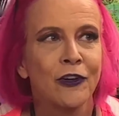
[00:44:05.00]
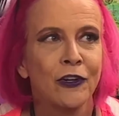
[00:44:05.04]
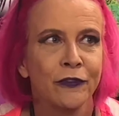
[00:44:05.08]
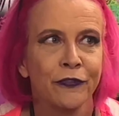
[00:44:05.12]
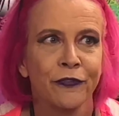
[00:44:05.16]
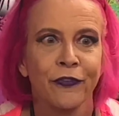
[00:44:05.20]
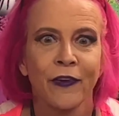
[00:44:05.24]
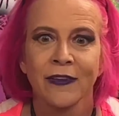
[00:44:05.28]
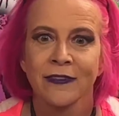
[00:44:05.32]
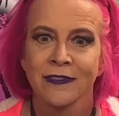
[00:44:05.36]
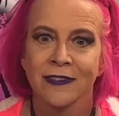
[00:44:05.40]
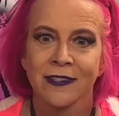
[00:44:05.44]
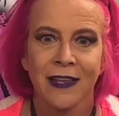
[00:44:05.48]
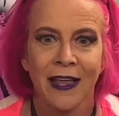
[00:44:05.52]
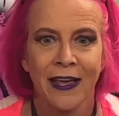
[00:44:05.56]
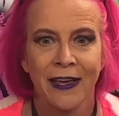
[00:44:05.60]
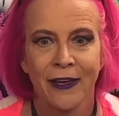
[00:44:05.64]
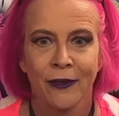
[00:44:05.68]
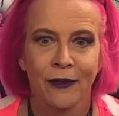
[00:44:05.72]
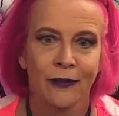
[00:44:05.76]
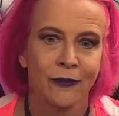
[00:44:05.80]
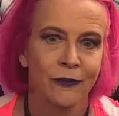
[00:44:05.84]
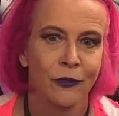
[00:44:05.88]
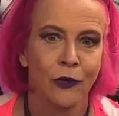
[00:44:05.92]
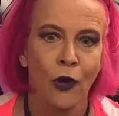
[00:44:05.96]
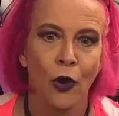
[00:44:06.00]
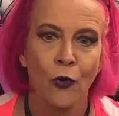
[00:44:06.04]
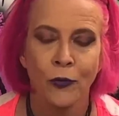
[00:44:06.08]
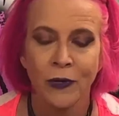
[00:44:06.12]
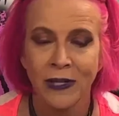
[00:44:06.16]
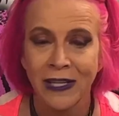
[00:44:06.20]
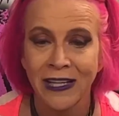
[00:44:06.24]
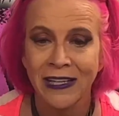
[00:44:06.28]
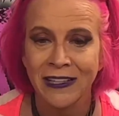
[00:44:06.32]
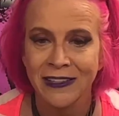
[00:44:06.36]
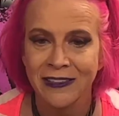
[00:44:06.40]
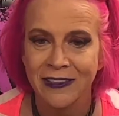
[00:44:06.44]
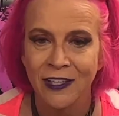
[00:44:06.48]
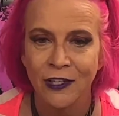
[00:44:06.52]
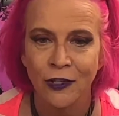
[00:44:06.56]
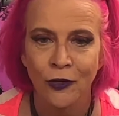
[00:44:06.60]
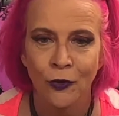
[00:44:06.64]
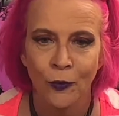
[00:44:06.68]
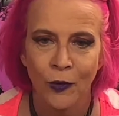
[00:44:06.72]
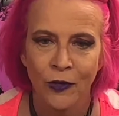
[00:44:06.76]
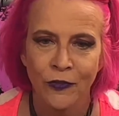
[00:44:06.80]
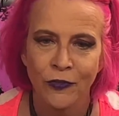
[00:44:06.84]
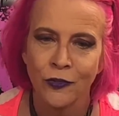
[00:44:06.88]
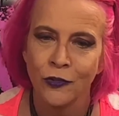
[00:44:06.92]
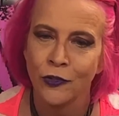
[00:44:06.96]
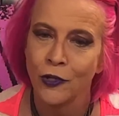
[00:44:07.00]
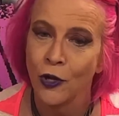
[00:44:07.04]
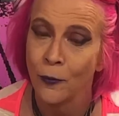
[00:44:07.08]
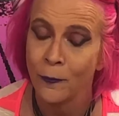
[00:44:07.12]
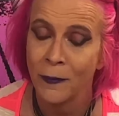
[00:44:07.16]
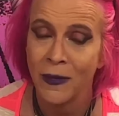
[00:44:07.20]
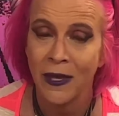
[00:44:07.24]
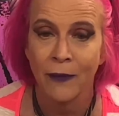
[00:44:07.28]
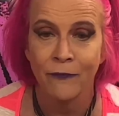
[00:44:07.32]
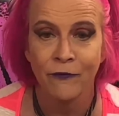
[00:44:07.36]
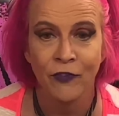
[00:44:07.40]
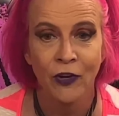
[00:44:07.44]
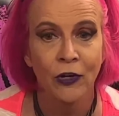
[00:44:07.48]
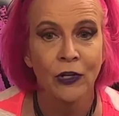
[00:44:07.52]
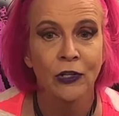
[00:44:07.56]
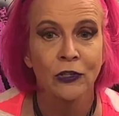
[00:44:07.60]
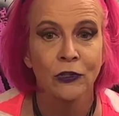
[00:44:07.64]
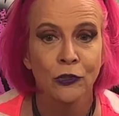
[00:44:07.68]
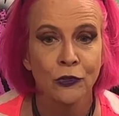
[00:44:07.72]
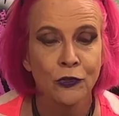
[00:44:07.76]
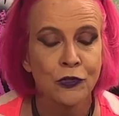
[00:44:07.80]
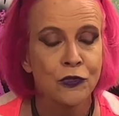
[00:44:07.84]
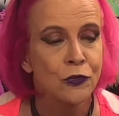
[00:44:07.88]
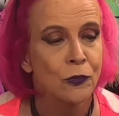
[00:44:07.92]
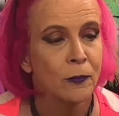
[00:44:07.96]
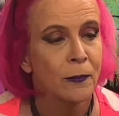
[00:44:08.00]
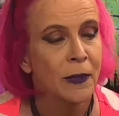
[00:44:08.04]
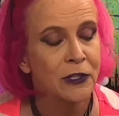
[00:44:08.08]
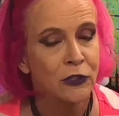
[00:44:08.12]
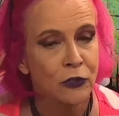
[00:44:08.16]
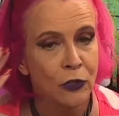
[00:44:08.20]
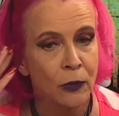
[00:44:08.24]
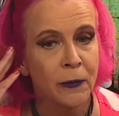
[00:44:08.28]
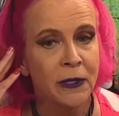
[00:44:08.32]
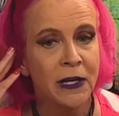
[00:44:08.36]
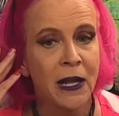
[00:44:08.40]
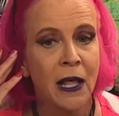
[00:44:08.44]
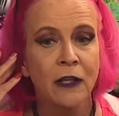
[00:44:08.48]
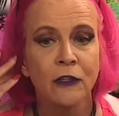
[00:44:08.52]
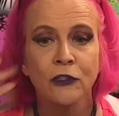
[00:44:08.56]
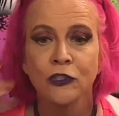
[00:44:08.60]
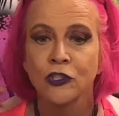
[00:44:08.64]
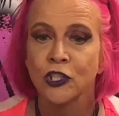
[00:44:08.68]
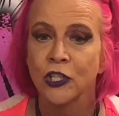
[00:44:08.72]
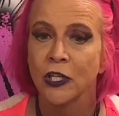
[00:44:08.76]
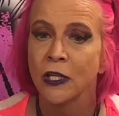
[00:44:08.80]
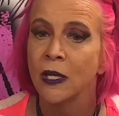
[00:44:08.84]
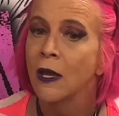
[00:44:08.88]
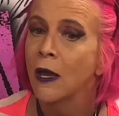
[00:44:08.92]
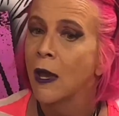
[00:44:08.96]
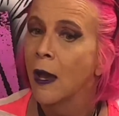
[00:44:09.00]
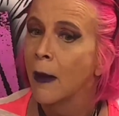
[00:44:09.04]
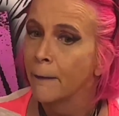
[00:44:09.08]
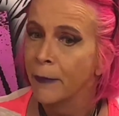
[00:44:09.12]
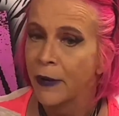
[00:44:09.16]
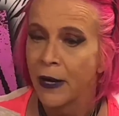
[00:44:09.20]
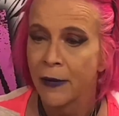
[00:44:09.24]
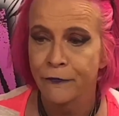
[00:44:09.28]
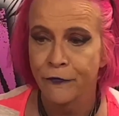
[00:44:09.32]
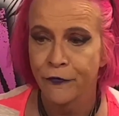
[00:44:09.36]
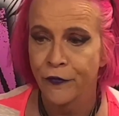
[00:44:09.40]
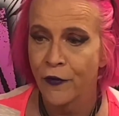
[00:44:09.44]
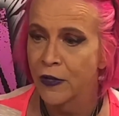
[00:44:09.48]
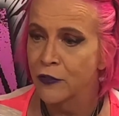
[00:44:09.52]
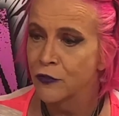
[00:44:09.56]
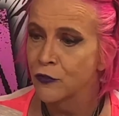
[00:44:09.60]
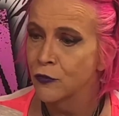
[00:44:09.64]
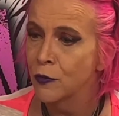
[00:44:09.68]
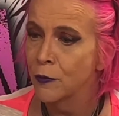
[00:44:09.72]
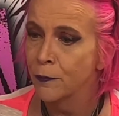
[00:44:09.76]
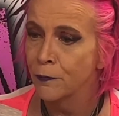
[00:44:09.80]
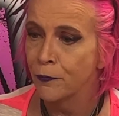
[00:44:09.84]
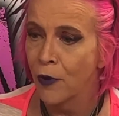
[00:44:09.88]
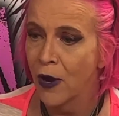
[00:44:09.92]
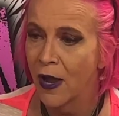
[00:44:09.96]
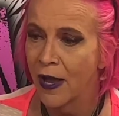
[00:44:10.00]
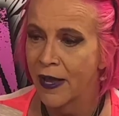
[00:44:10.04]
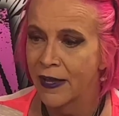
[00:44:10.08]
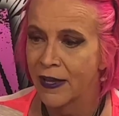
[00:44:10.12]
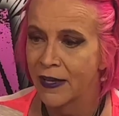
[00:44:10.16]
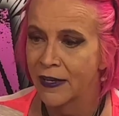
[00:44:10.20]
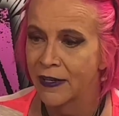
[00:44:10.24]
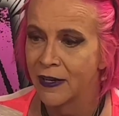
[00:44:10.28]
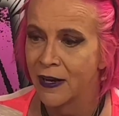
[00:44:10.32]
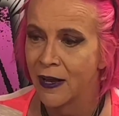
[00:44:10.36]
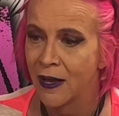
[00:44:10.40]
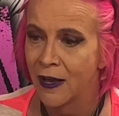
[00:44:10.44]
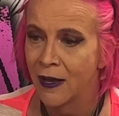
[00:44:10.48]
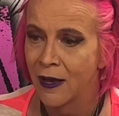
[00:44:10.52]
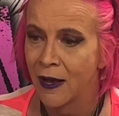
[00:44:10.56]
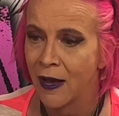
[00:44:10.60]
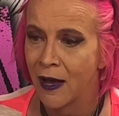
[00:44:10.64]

good friends like go and eat dinner with. You know me, I'm very loose with my terminology. But I'm friends with Brian.